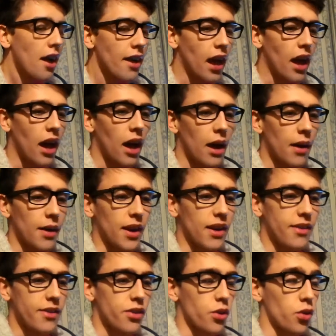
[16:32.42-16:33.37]
Yeah, I'm going to
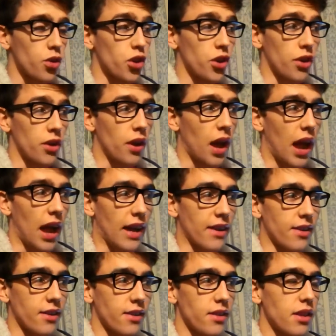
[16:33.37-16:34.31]
get this all done,
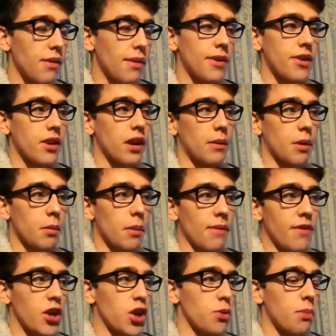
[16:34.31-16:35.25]
and theoretically I'm going
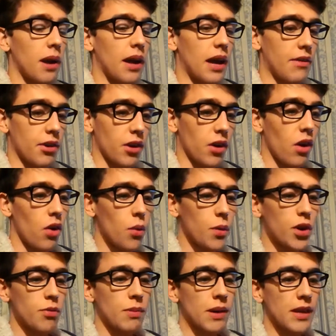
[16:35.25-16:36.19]
to be finished by 11
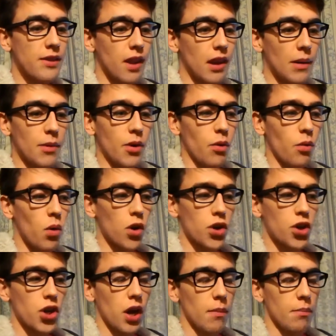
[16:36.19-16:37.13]
o'clock, which means I'm going to
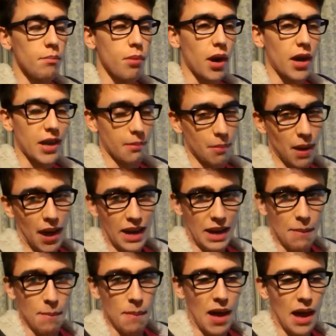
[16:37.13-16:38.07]
watch Breaking Bad
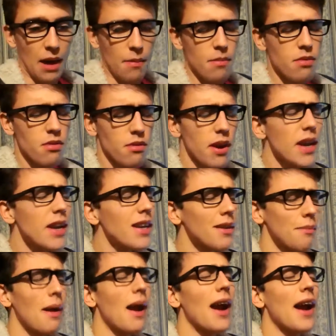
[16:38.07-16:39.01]
in bed.
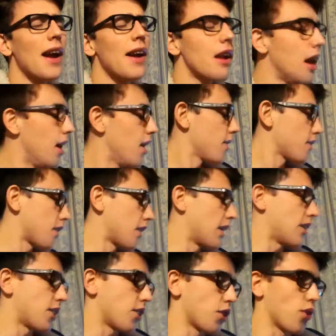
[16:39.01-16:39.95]
Breaking Bad! Because
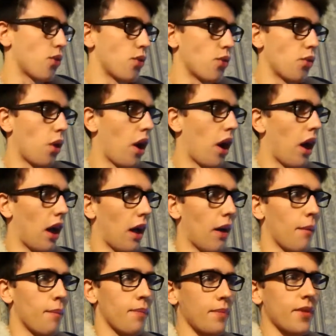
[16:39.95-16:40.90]
I need
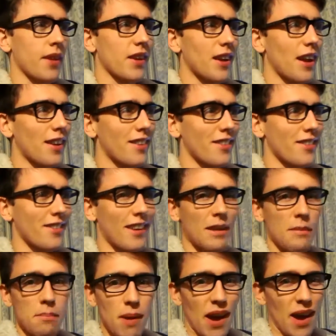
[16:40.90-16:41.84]
to get to
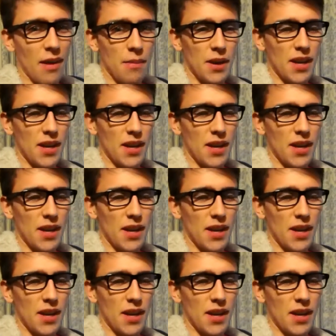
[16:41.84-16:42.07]
sleep better.